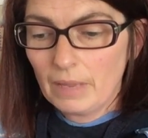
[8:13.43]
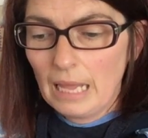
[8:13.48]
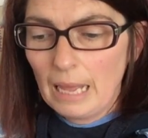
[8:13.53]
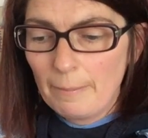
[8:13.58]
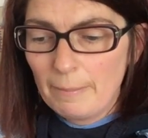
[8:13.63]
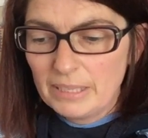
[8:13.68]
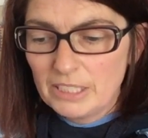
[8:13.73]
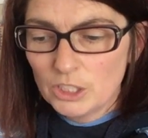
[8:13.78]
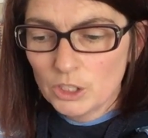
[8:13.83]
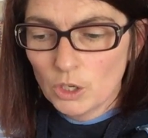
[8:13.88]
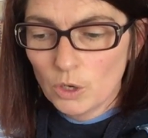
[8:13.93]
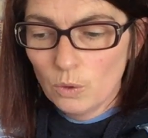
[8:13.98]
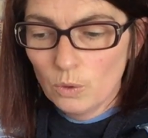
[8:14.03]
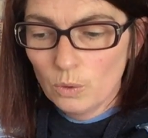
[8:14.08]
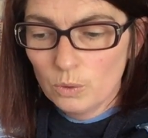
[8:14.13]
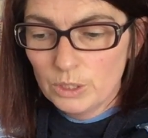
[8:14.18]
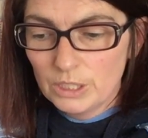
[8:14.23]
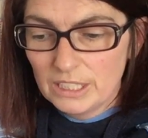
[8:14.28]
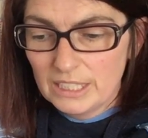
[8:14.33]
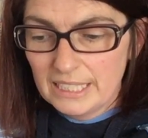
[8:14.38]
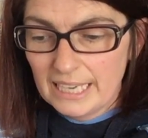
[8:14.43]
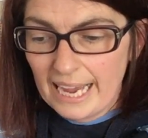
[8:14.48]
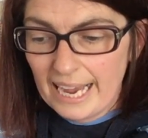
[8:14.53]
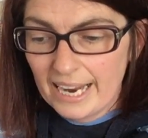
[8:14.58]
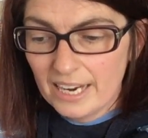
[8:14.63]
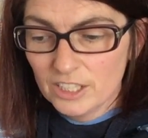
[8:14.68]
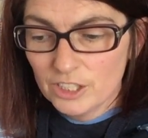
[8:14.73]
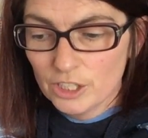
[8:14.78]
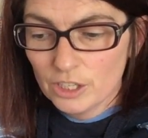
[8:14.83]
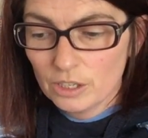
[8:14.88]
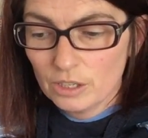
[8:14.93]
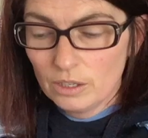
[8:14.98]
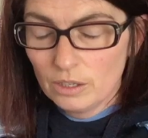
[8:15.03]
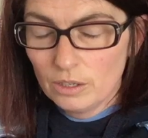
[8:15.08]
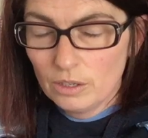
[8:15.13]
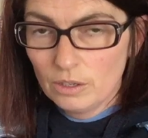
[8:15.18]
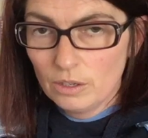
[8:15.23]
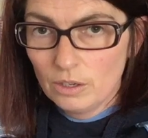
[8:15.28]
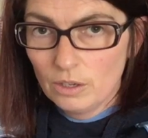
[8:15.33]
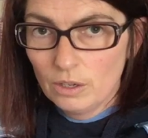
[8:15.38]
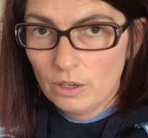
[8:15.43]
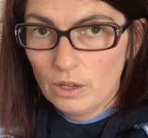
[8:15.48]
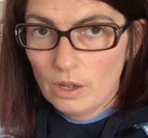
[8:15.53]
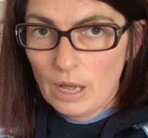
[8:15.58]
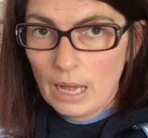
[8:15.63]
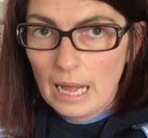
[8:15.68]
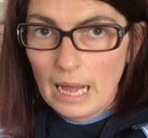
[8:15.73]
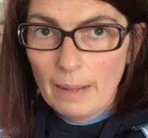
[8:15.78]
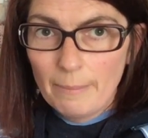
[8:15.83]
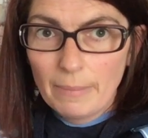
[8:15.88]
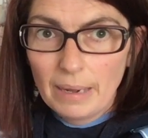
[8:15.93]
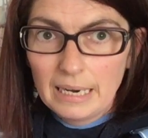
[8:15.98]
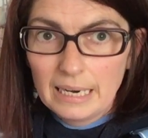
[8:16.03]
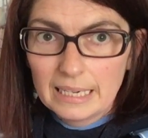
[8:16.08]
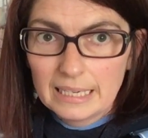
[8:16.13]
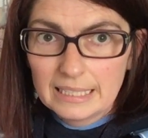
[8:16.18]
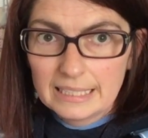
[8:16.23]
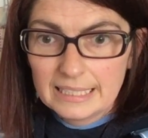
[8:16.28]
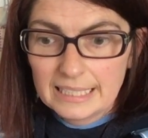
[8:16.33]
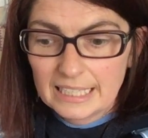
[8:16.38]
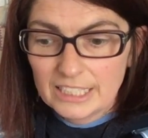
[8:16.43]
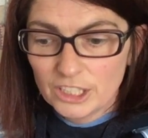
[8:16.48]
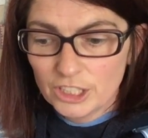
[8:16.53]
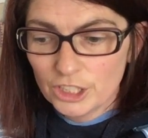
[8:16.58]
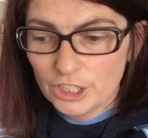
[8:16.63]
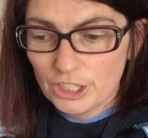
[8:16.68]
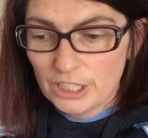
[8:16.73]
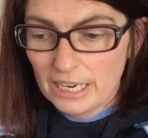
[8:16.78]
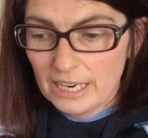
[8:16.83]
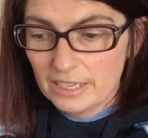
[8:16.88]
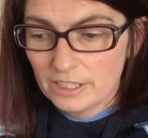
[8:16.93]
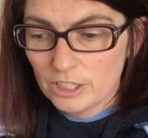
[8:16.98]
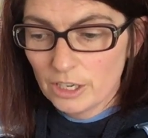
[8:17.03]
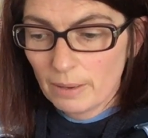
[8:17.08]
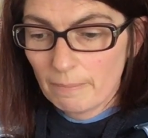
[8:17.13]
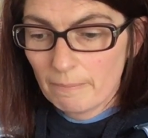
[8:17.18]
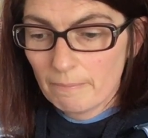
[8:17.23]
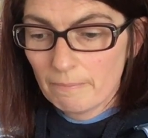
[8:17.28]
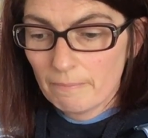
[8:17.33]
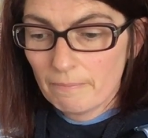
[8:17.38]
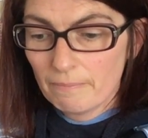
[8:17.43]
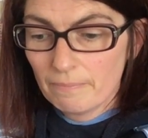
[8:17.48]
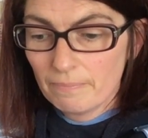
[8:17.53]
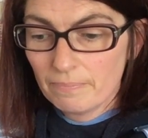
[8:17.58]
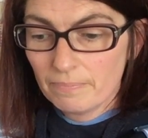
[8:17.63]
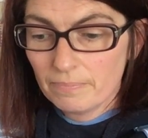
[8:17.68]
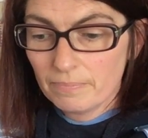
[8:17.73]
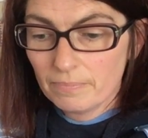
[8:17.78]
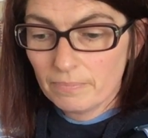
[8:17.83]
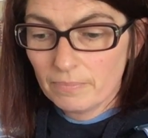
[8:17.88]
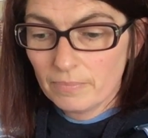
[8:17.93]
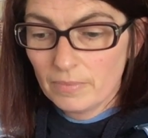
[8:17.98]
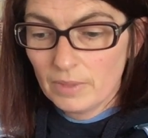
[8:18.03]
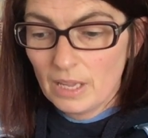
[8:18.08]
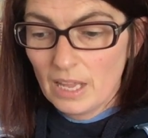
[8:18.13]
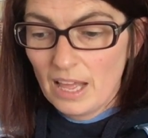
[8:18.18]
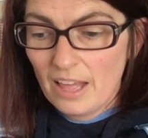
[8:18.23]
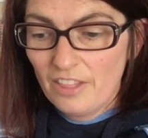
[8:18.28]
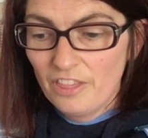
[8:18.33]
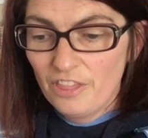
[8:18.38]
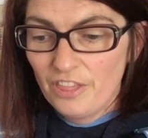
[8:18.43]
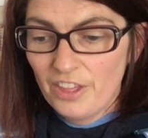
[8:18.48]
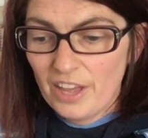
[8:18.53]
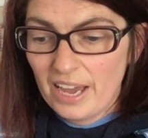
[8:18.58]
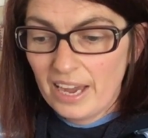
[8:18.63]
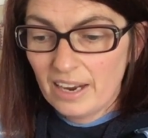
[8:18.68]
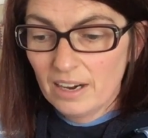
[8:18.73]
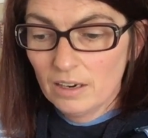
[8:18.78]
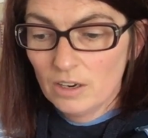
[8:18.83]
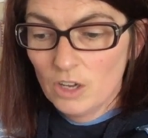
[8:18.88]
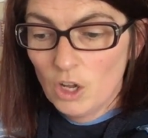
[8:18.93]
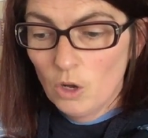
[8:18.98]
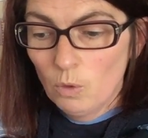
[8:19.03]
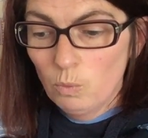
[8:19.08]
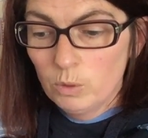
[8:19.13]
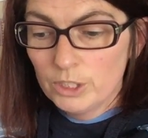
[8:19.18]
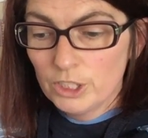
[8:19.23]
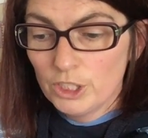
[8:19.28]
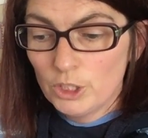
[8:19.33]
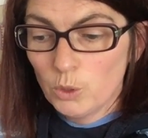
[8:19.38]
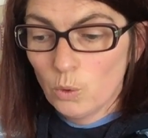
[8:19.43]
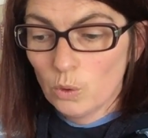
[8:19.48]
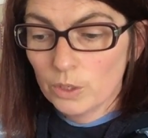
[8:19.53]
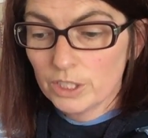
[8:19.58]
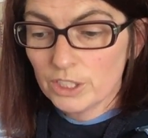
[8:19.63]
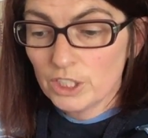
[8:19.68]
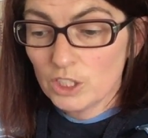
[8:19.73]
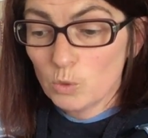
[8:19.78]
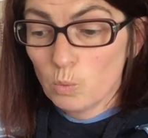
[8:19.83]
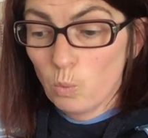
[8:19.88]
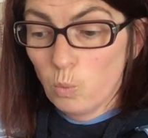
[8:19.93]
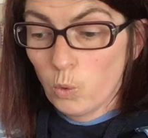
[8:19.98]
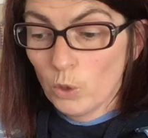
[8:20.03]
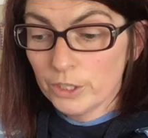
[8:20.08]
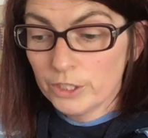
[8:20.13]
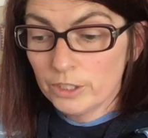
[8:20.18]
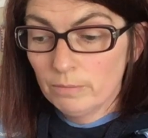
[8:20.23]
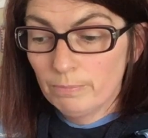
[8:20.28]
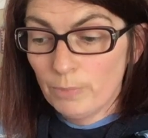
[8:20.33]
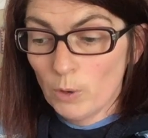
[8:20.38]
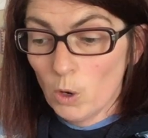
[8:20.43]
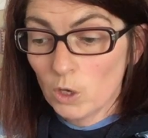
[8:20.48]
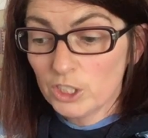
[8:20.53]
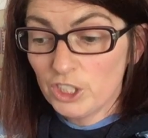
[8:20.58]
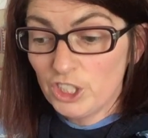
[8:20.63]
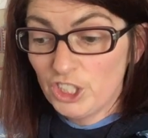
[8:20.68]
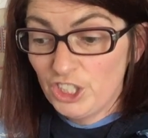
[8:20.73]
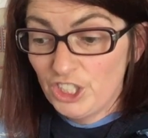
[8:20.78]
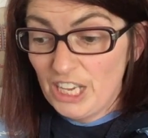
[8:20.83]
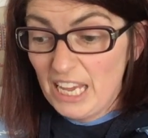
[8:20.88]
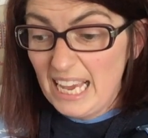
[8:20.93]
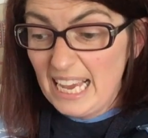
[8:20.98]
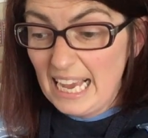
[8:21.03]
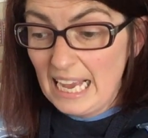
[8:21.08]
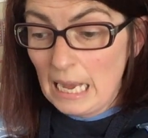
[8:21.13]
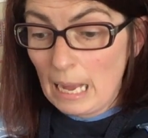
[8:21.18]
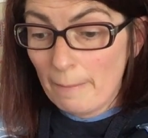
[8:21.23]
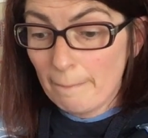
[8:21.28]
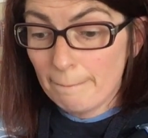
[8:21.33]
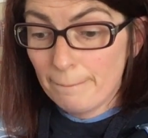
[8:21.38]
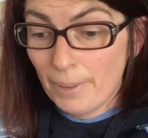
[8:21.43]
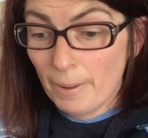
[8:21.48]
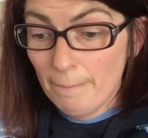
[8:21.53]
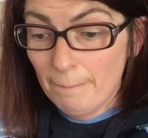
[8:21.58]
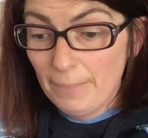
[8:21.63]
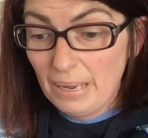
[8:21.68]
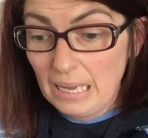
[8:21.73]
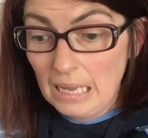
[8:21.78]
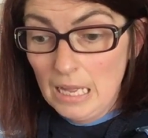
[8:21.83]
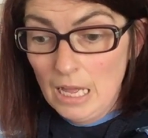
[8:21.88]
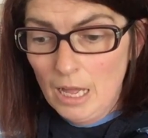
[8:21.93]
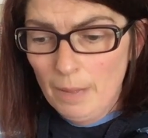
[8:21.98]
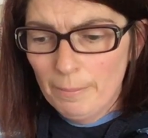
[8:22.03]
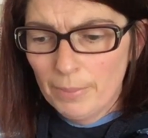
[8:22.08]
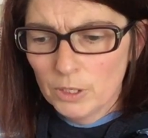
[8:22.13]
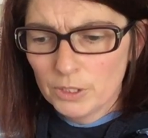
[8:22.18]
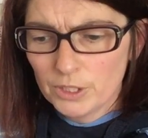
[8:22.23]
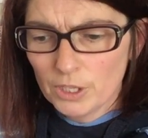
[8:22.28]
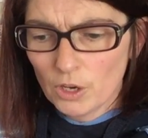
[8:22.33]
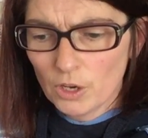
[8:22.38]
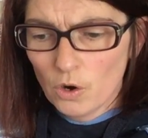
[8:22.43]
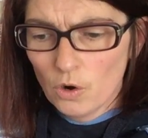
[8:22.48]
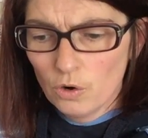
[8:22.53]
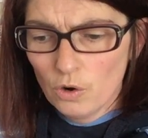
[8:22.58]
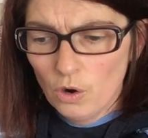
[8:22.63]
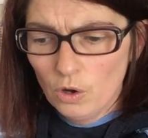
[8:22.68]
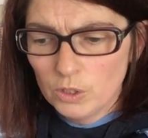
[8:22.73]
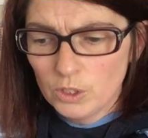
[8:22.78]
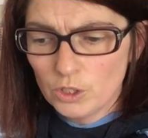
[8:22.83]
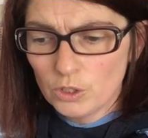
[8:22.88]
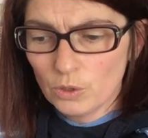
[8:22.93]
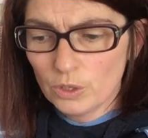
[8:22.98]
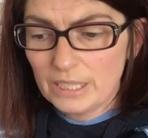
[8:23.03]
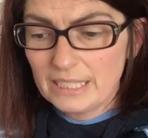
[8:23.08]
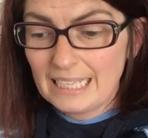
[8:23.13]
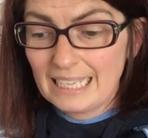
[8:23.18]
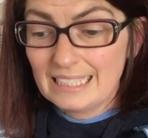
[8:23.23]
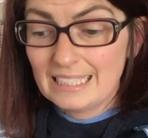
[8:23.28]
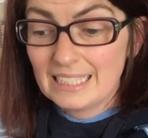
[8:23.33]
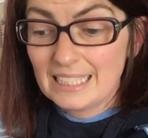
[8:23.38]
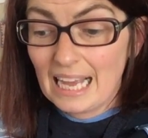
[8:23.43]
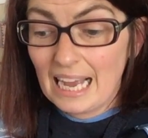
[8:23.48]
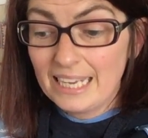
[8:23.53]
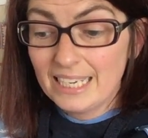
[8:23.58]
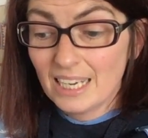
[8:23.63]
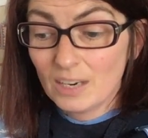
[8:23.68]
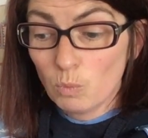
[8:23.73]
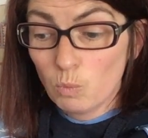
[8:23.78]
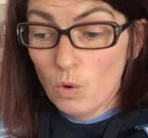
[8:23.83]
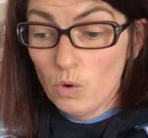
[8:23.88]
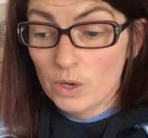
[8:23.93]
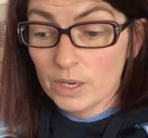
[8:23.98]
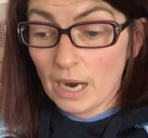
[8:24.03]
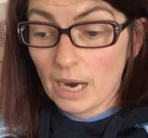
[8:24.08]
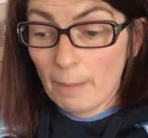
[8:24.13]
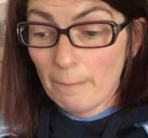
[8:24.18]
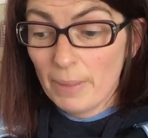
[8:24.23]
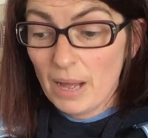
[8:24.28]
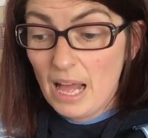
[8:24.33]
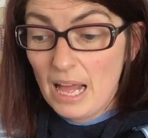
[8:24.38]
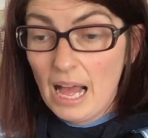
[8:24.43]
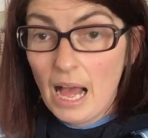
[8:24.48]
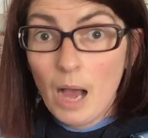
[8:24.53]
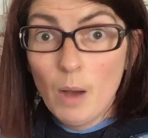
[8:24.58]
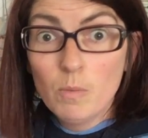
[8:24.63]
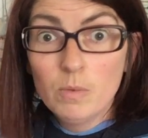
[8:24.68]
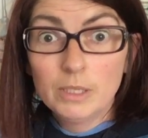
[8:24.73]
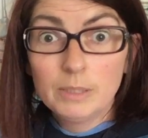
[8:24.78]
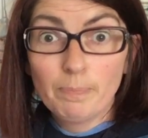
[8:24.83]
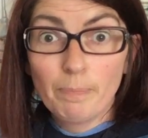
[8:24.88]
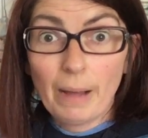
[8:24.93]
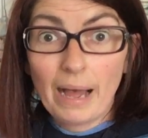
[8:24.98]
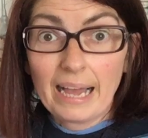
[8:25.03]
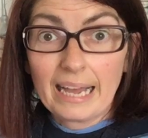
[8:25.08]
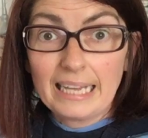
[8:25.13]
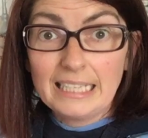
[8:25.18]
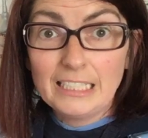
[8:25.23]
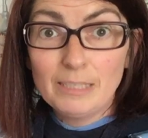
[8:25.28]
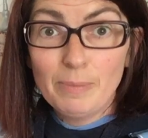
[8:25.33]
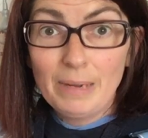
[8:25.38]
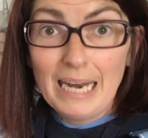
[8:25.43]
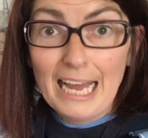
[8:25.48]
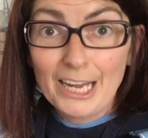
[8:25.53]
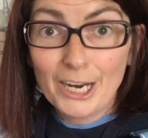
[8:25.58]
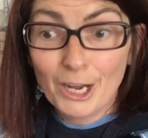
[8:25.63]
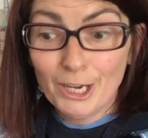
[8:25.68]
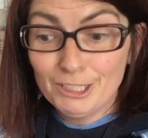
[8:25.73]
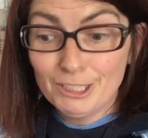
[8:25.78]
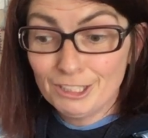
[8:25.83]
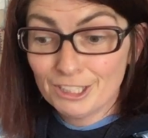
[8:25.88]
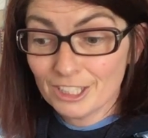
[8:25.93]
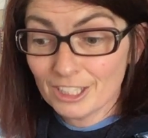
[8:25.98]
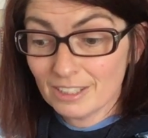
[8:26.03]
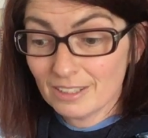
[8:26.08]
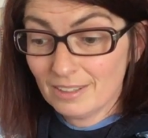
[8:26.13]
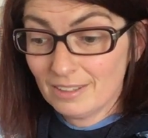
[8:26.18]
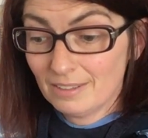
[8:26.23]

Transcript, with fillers: And Mrs. Coco stared, and my little sister stared. There was the tortoise's wooden box shaking and bumping because the cross tortoise inside had woken up and was banging to be let out.